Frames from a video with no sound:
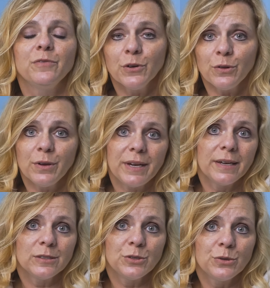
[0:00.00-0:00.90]
If you're
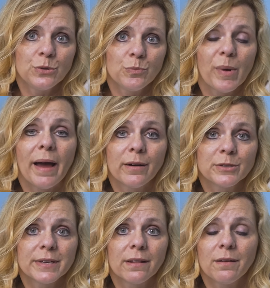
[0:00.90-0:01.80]
looking to buy
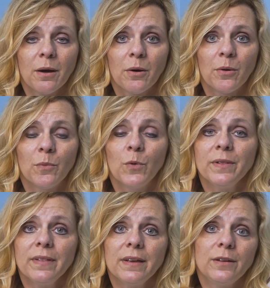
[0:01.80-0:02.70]
or sell a home,
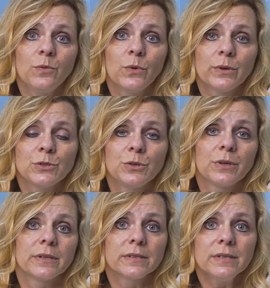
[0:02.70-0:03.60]
one thing you want
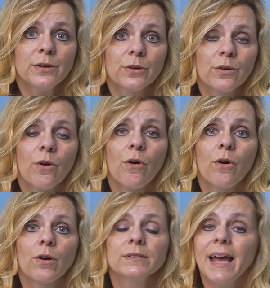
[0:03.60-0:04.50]
to consider are